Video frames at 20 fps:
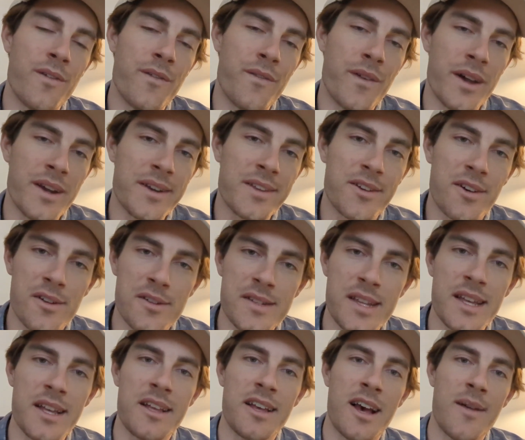fun
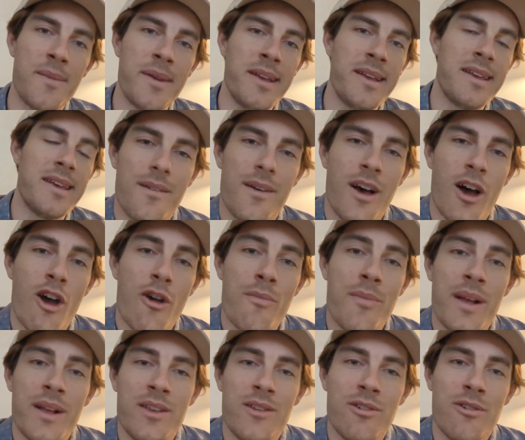content coming. I hope
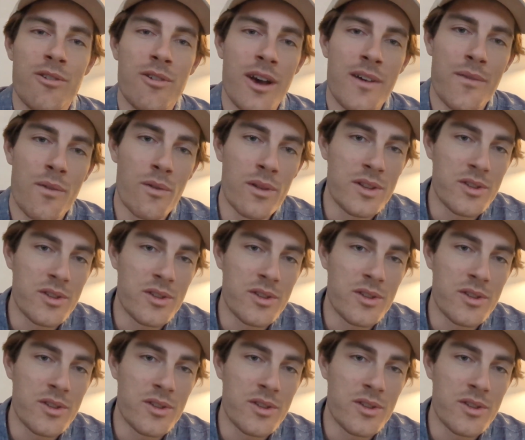that you have all